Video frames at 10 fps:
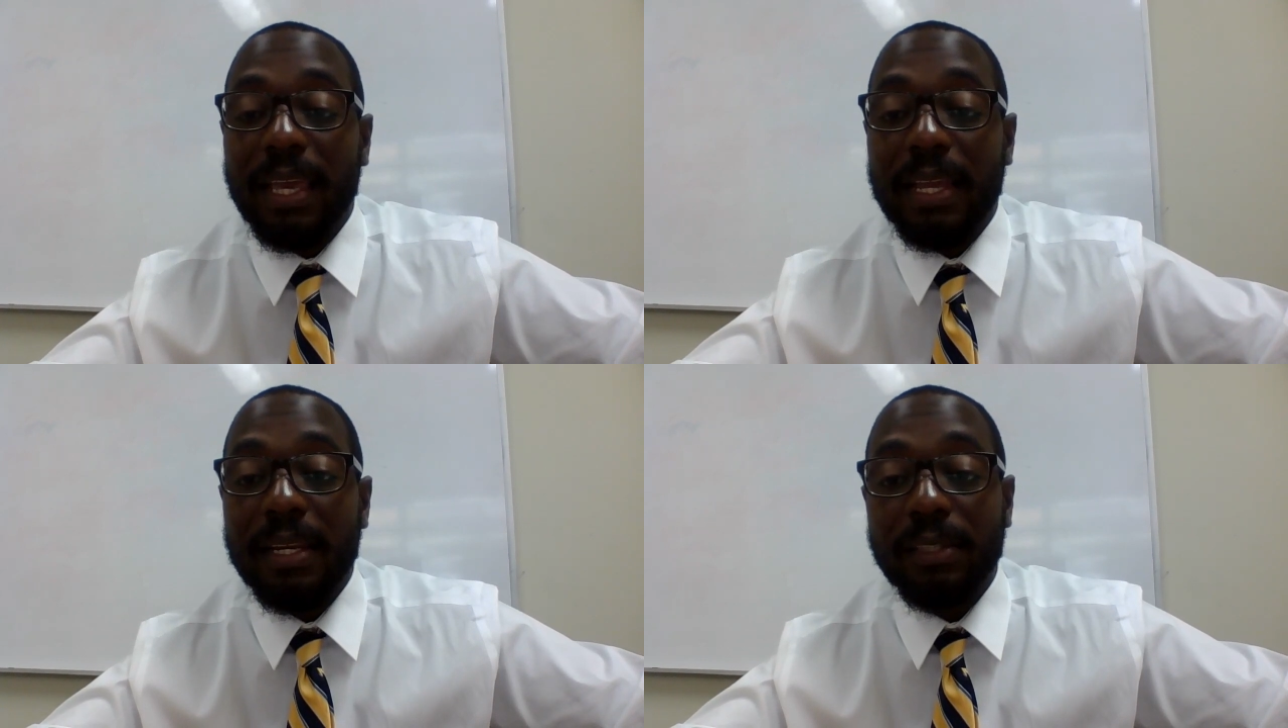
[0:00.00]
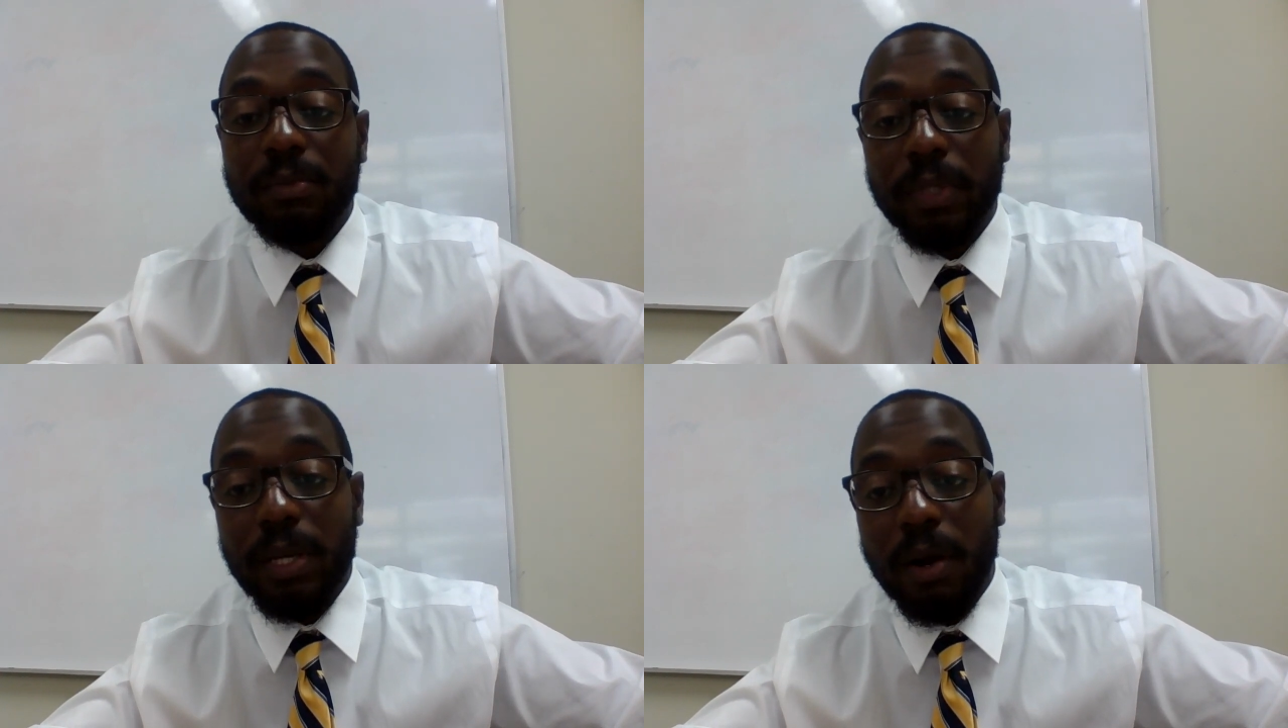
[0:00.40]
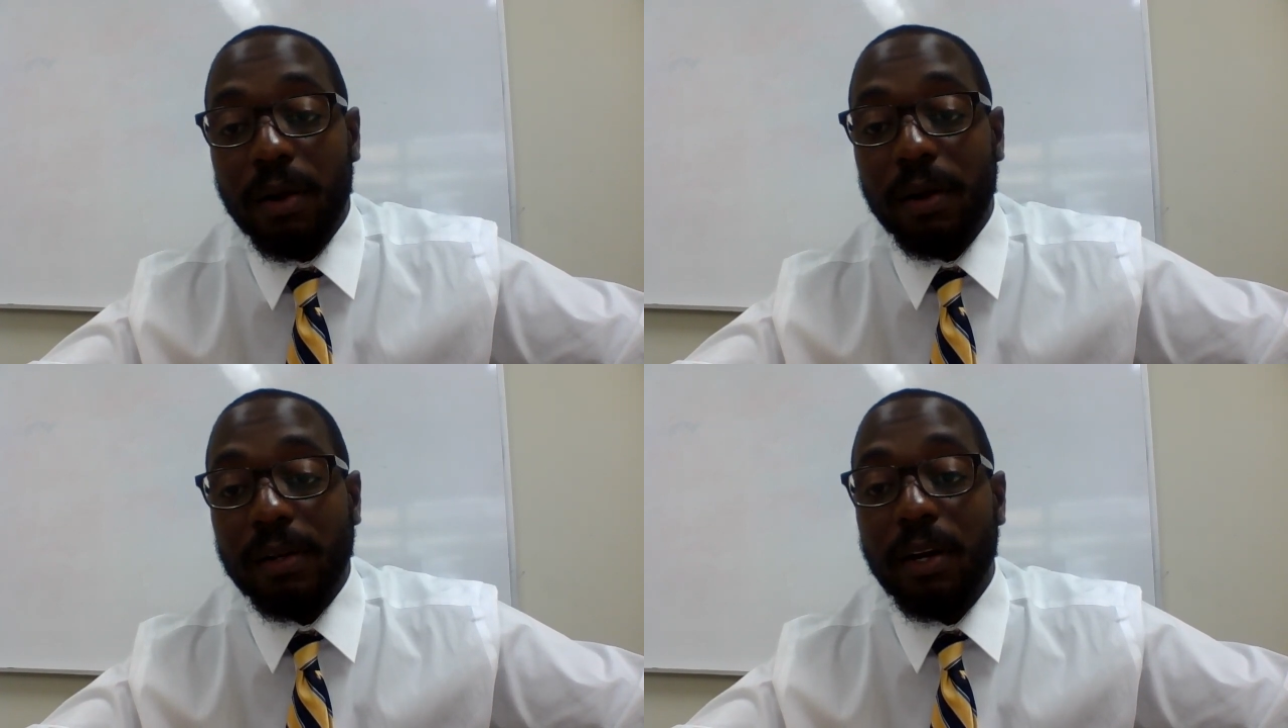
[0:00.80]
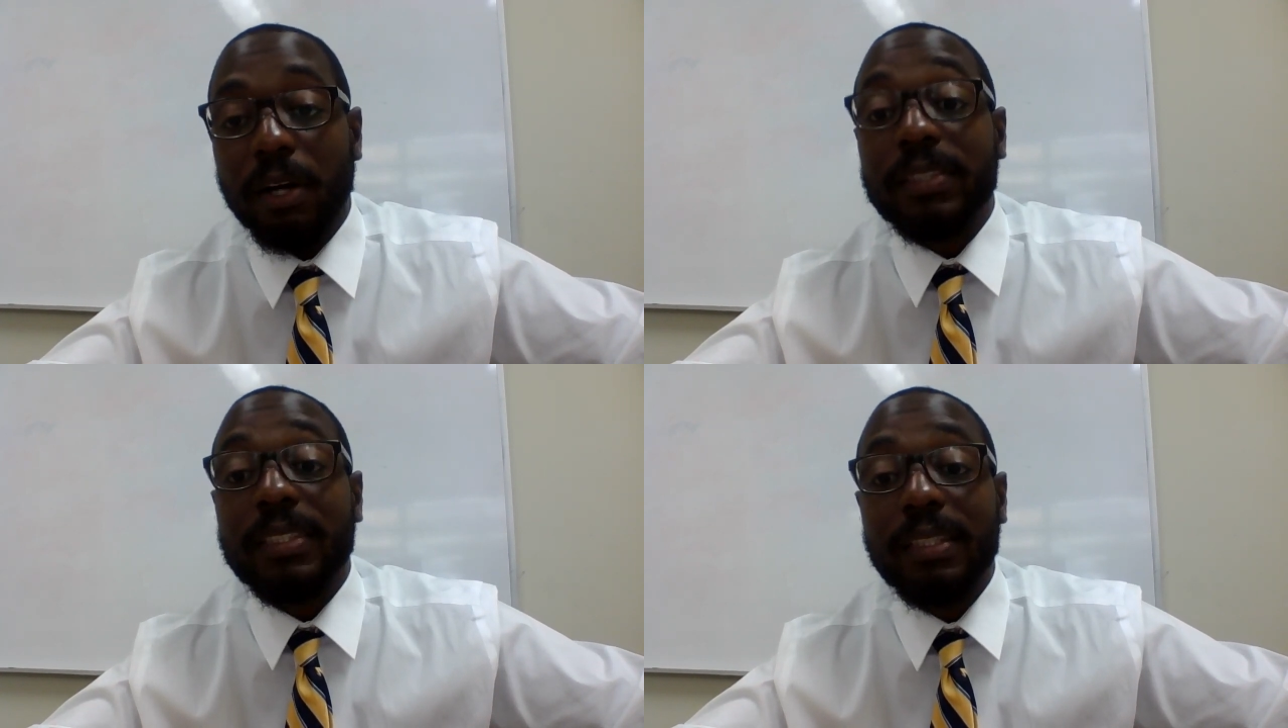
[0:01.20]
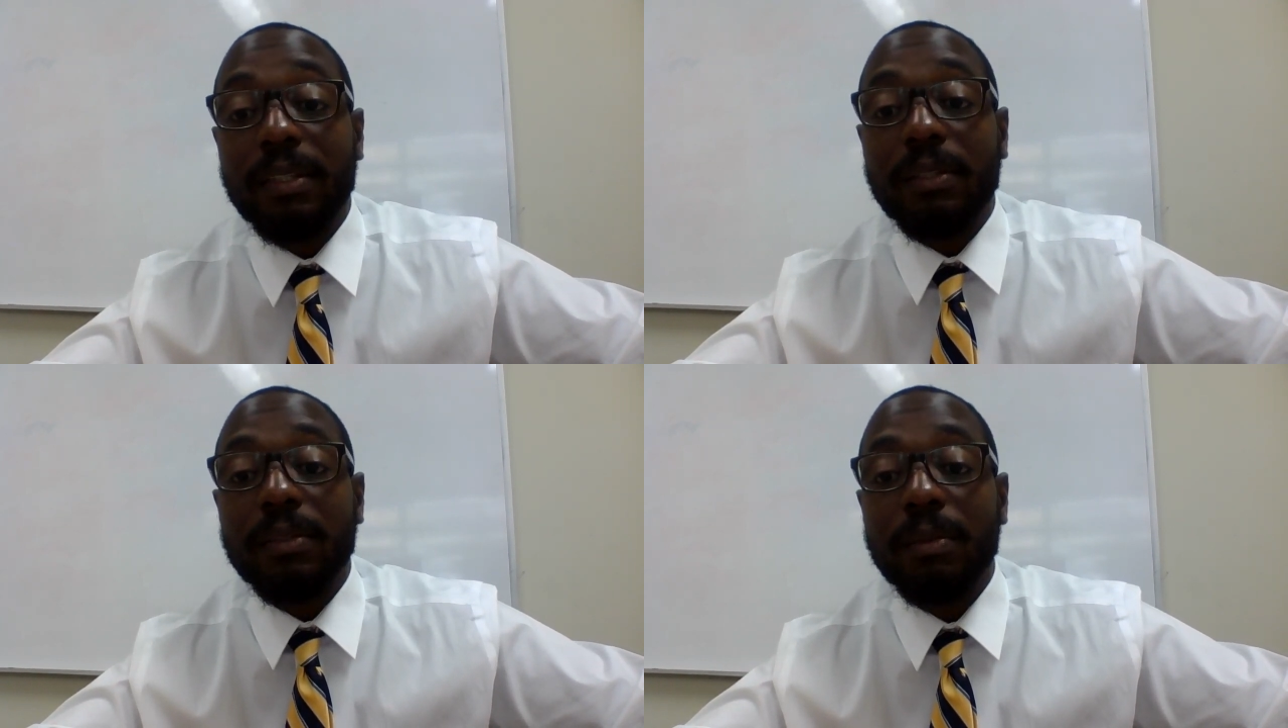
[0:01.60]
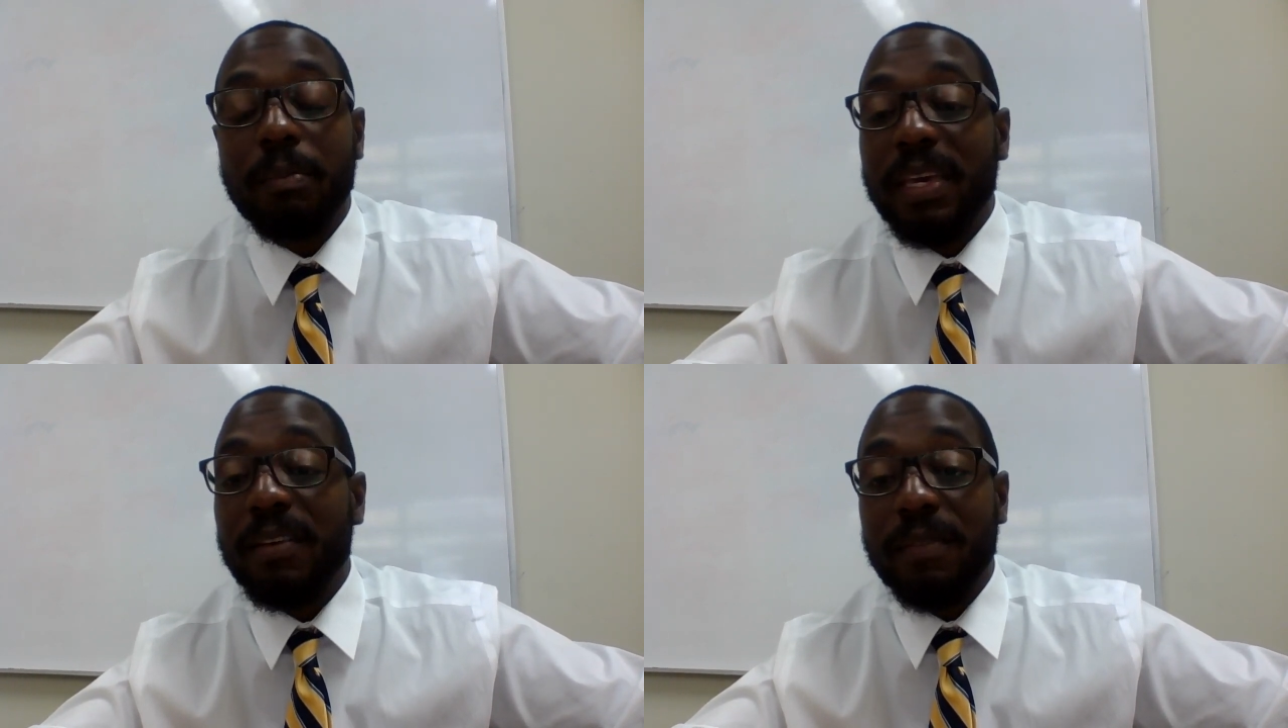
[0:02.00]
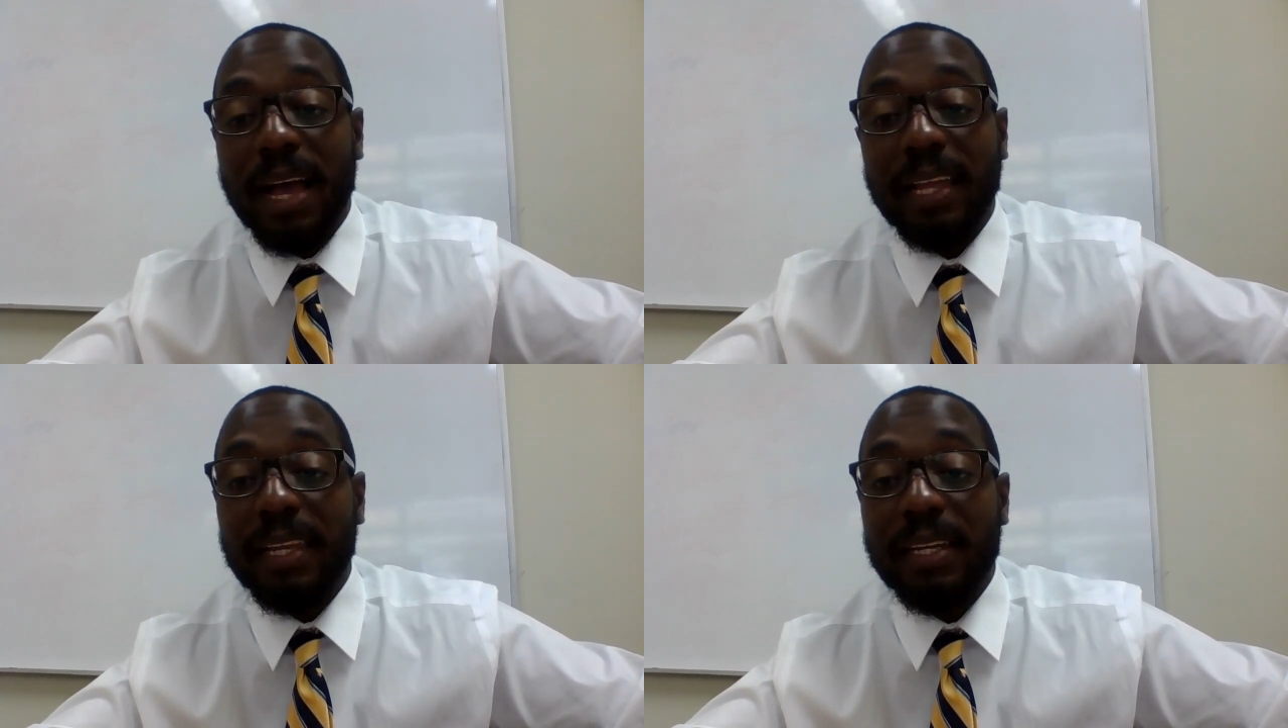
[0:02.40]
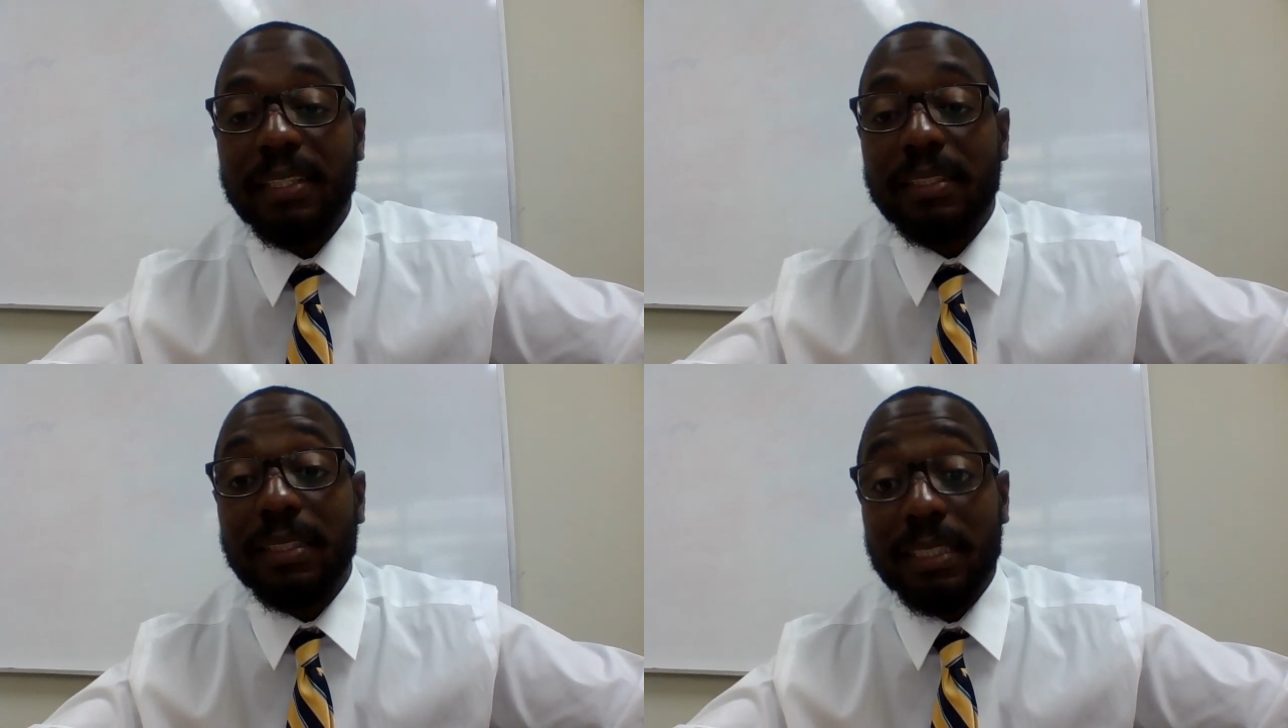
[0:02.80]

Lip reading: in this regard are still being violated